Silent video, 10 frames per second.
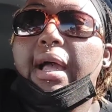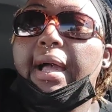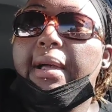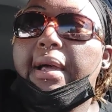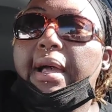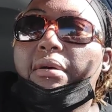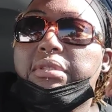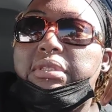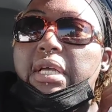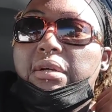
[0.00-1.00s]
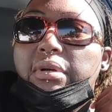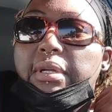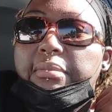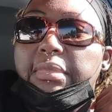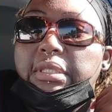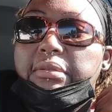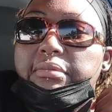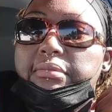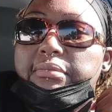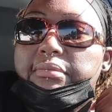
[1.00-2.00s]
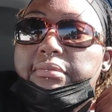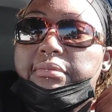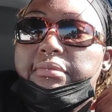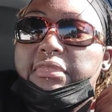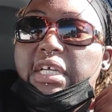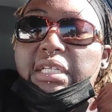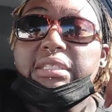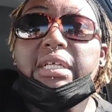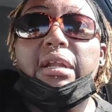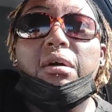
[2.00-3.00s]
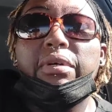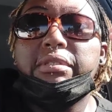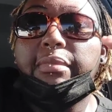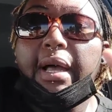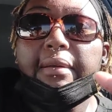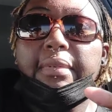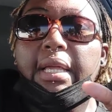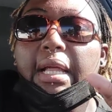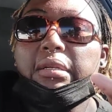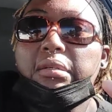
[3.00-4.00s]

how, how is that going to help me? And it's not always about me. I